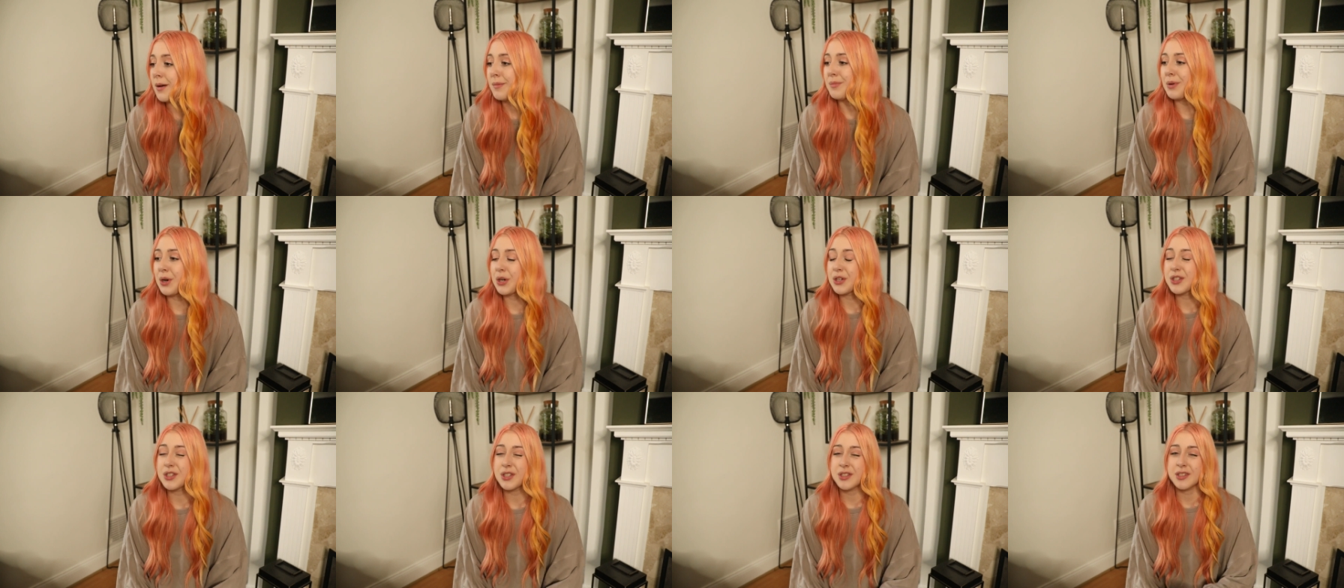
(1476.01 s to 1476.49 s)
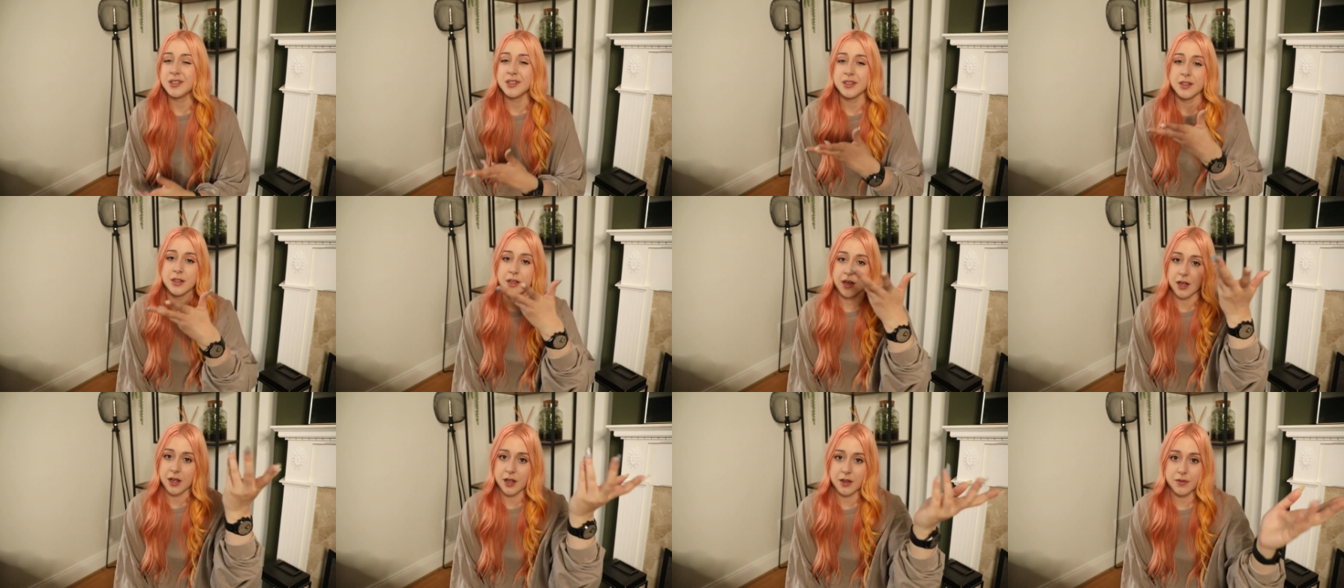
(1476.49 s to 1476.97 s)
but
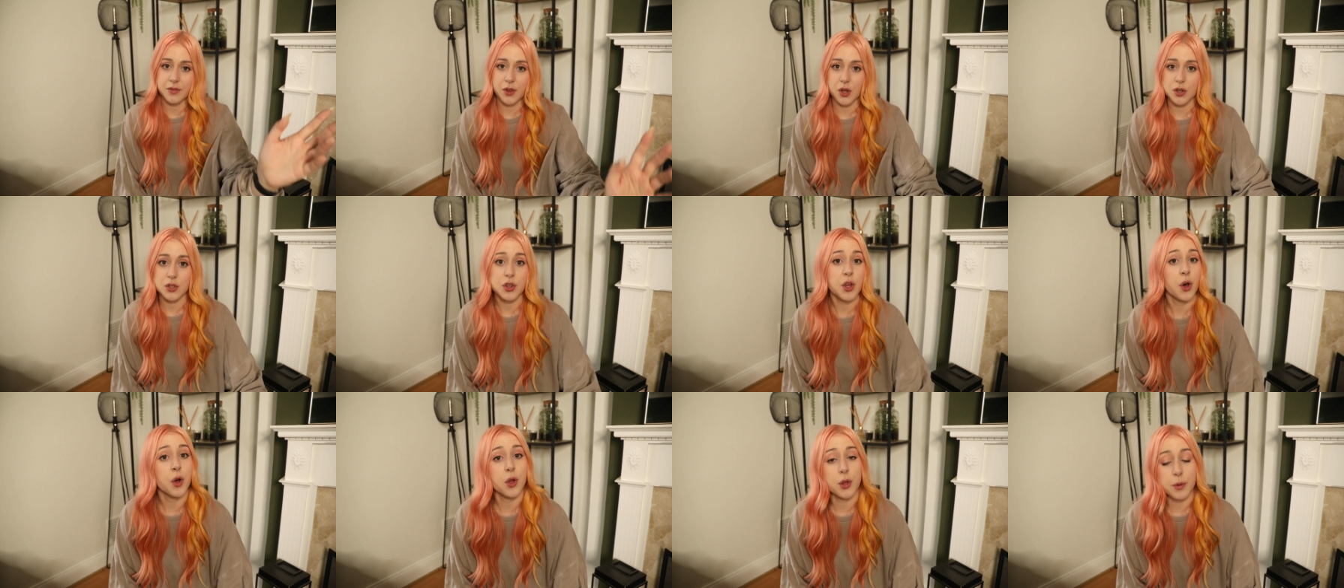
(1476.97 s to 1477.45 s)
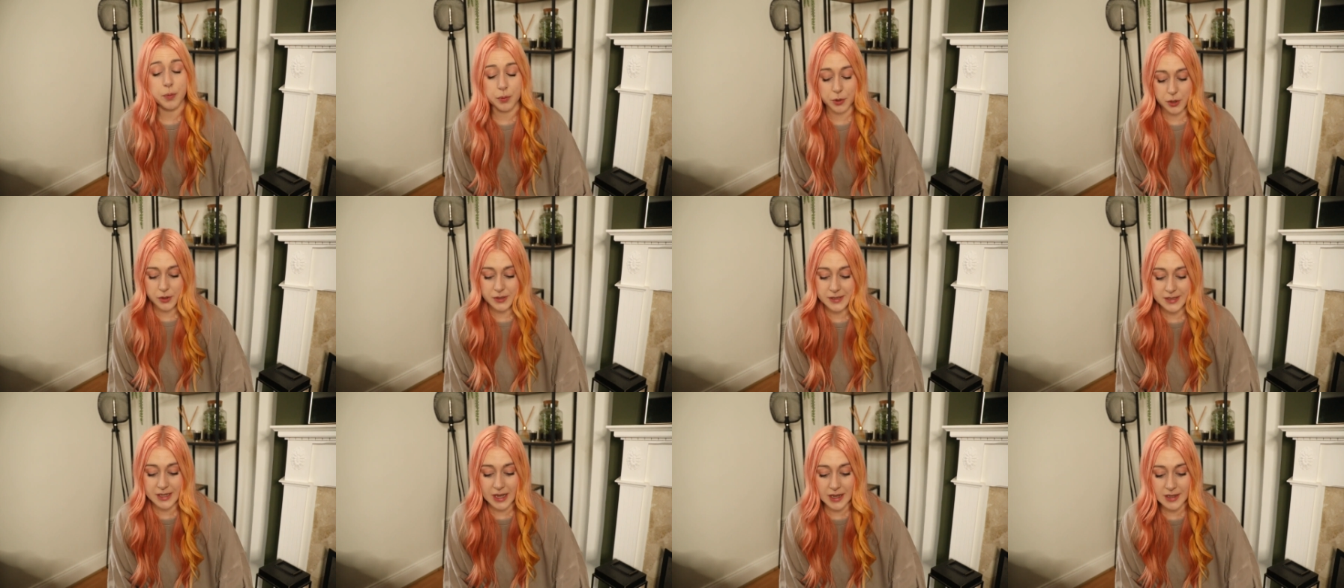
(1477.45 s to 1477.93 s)
I'll vlog the whole
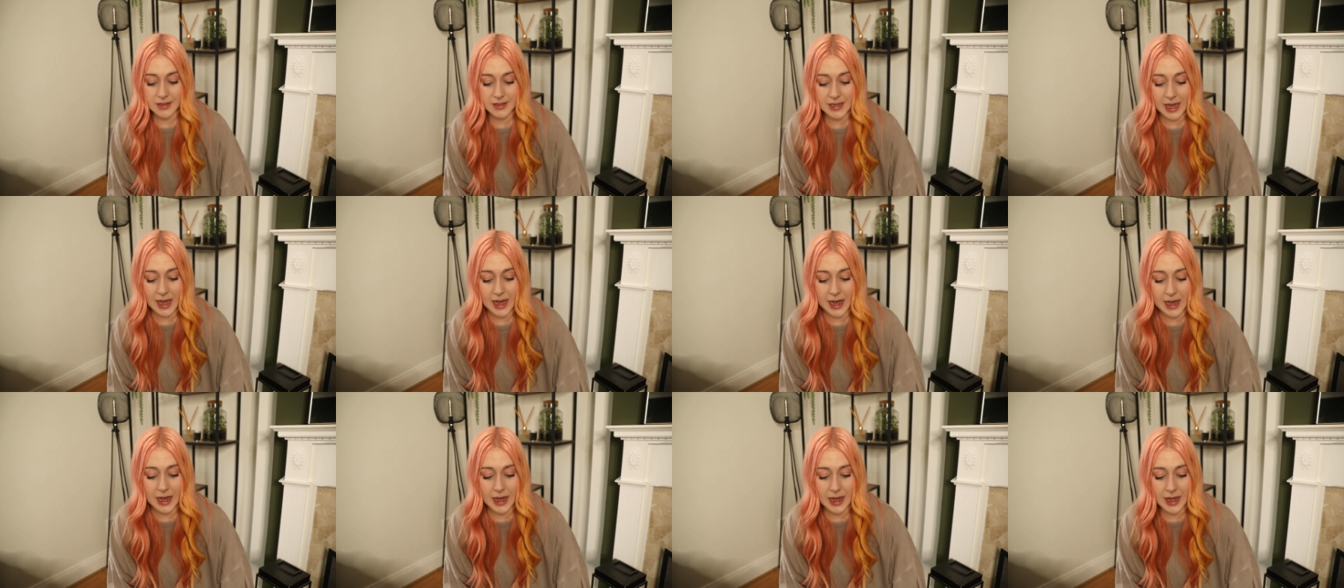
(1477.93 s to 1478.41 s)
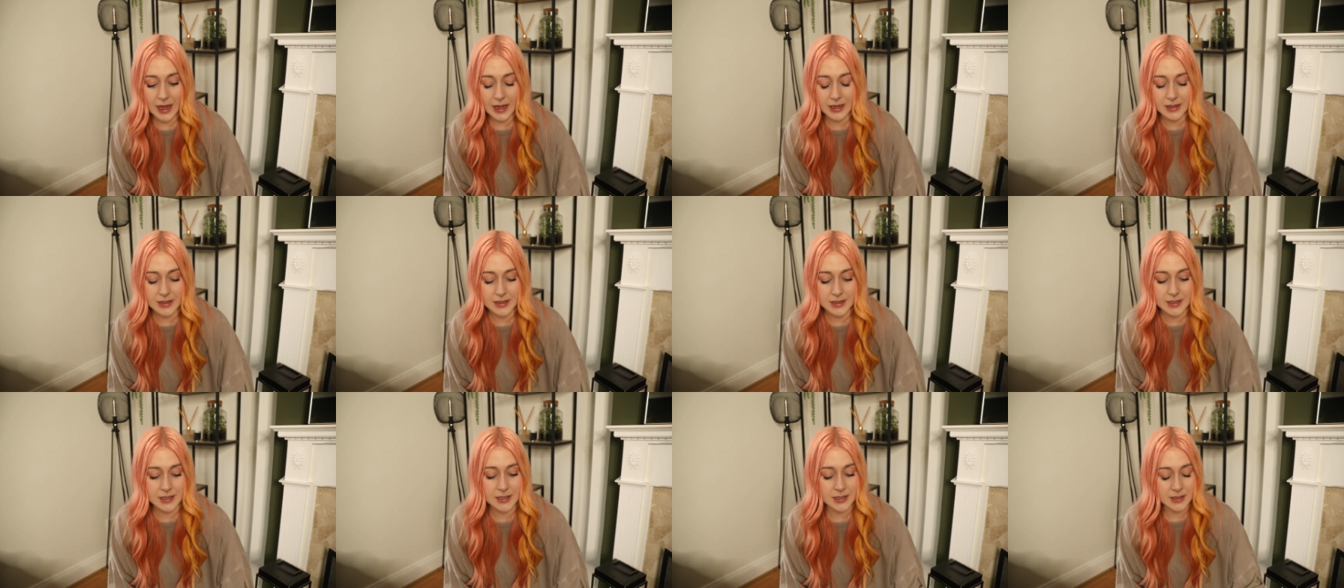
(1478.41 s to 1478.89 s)
process
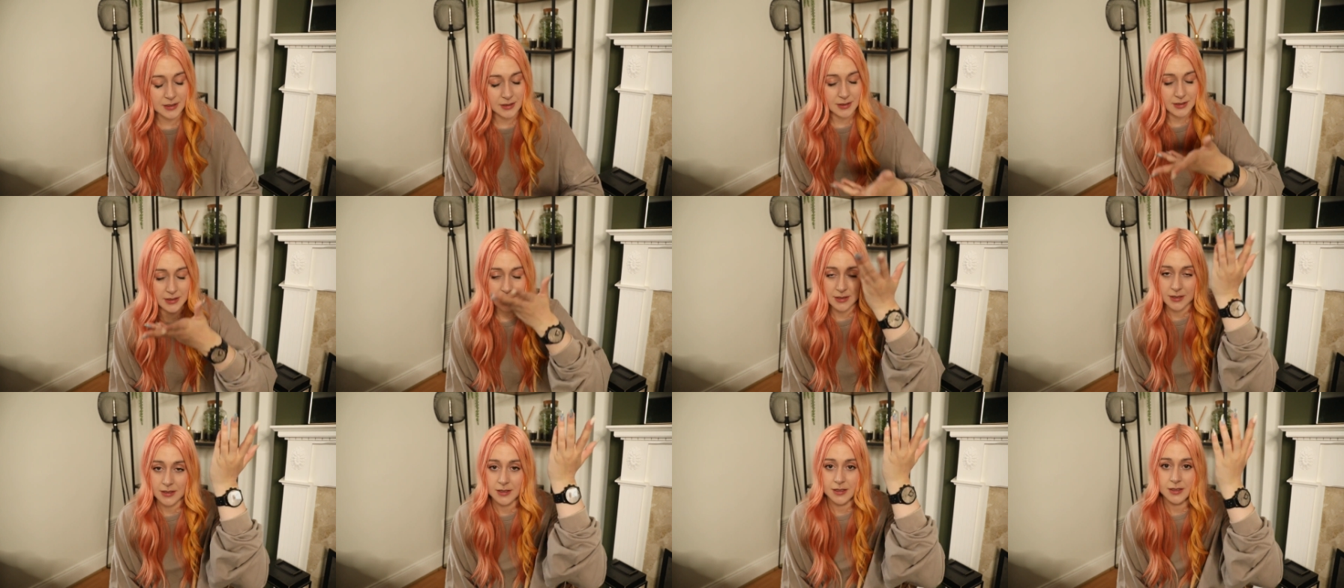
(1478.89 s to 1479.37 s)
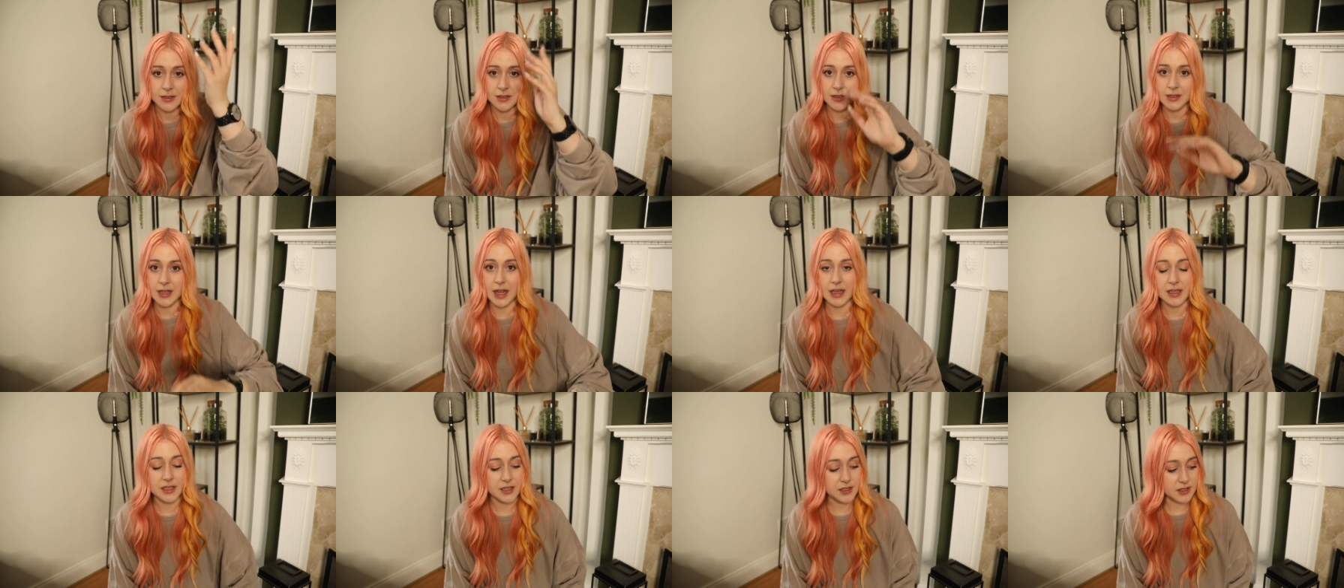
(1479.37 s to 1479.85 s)
and
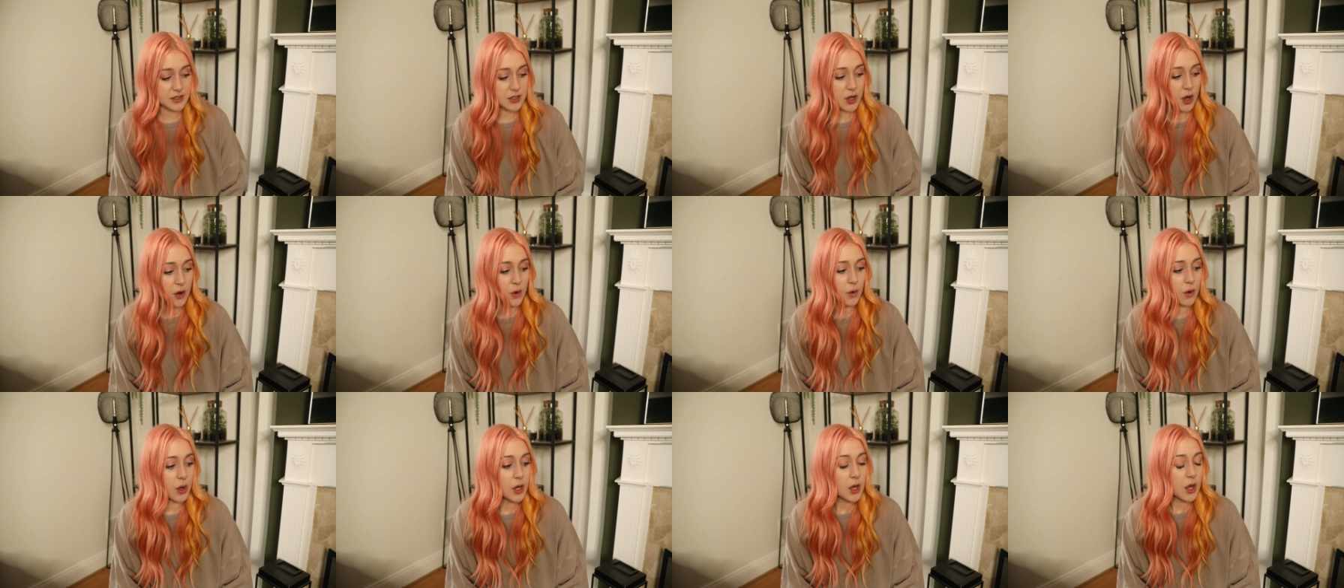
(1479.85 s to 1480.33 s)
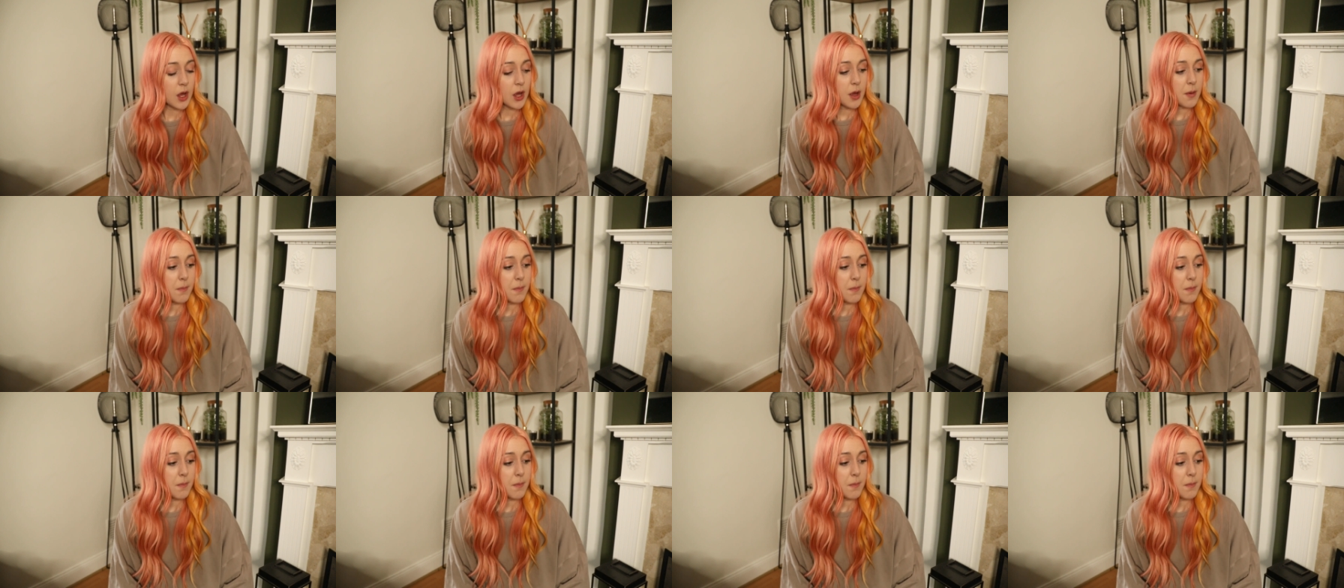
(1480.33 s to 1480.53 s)
let you know.